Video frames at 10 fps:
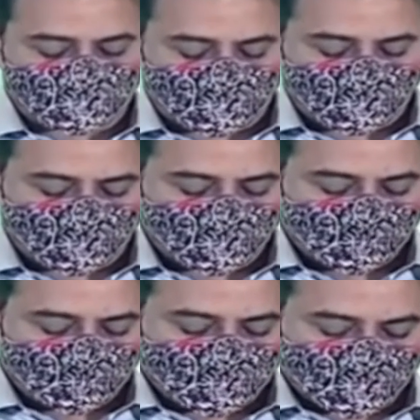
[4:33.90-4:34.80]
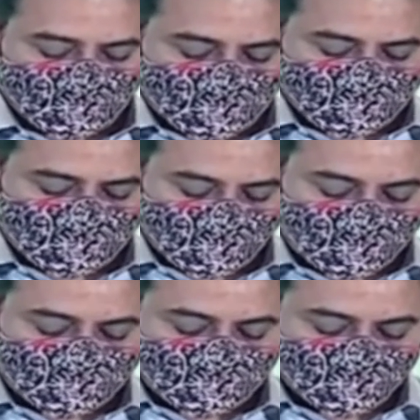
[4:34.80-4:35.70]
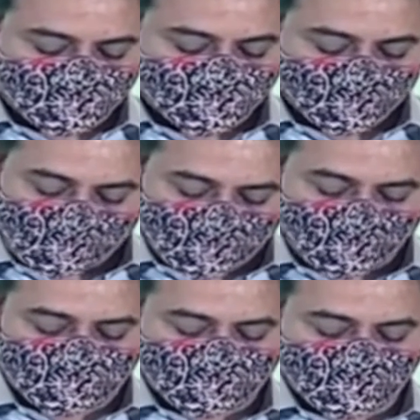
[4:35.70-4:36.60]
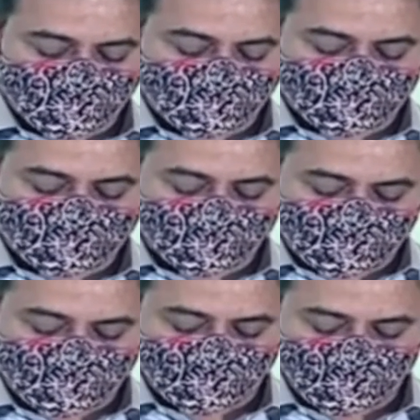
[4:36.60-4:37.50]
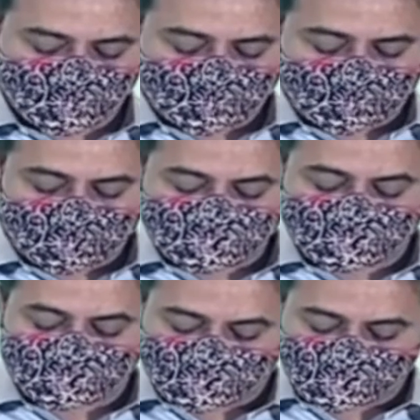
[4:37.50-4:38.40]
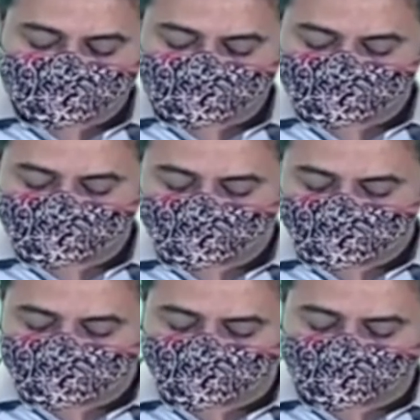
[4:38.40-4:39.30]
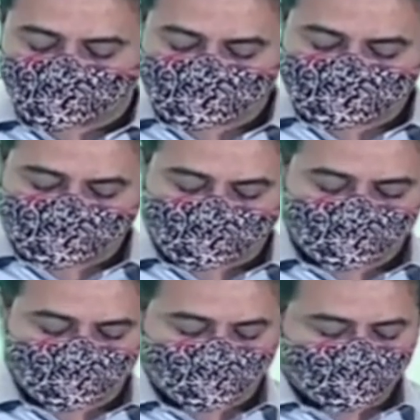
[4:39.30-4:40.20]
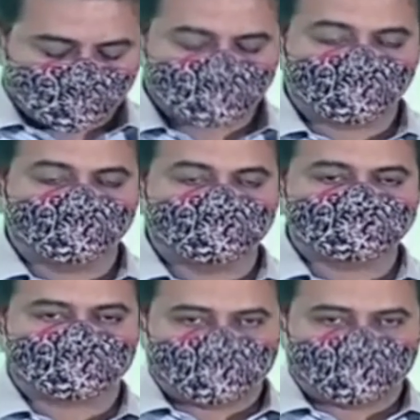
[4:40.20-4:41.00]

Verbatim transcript: the year 2020 and also 2018 as the state with the most progressive outlook towards